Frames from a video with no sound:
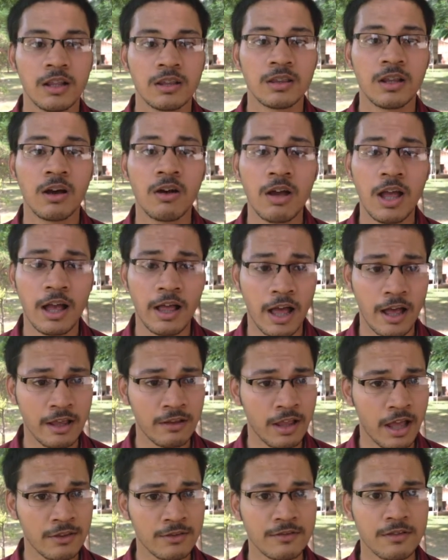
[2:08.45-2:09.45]
Now,
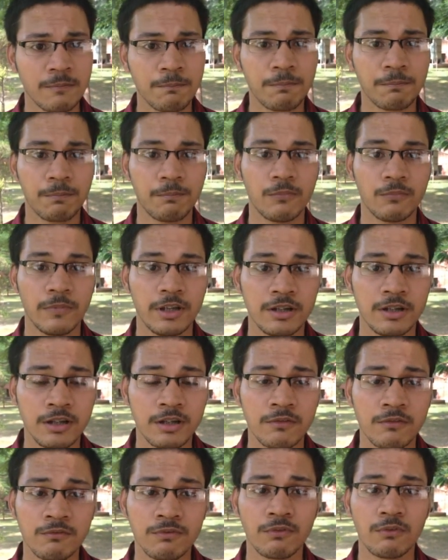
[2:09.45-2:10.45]
as the
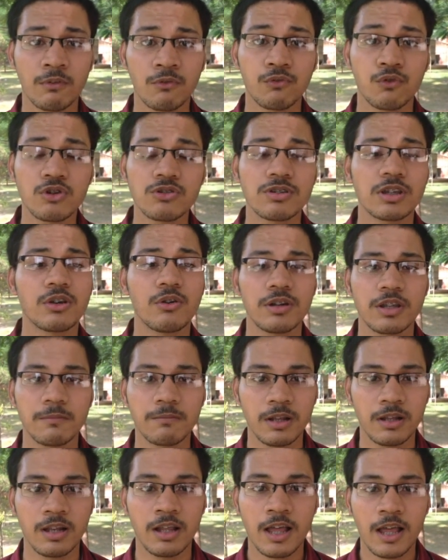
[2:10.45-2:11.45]
Indian food security
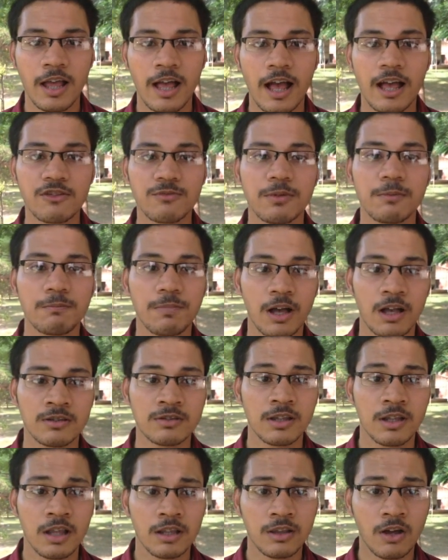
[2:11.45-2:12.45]
bill has been
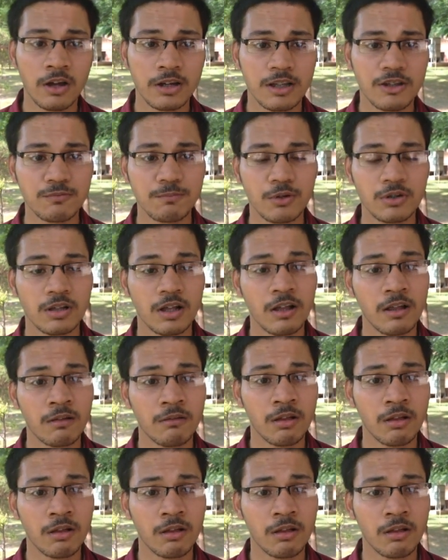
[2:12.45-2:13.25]
passed, now it has put